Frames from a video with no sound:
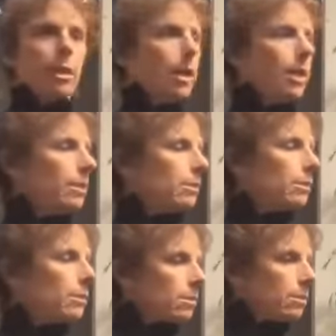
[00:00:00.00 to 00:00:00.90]

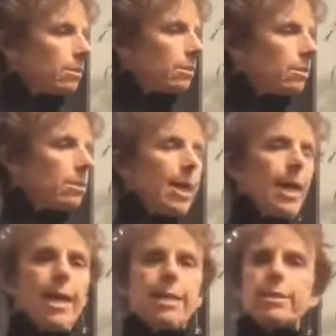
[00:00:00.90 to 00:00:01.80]
and look.
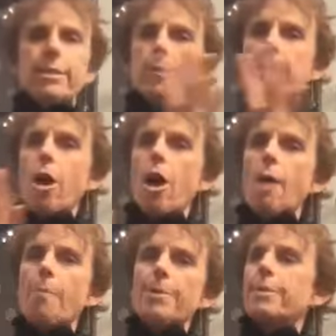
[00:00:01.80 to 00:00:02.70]
And so the
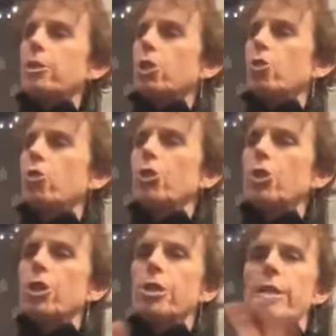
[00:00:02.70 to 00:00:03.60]
opposite
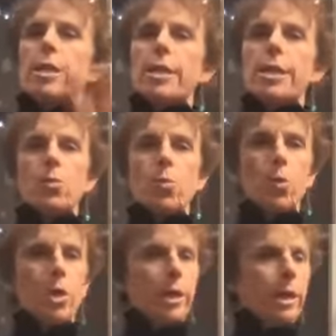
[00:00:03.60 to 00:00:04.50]
shoulder is
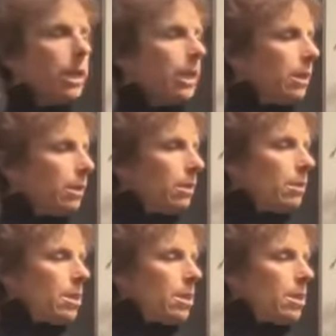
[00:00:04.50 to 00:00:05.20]
working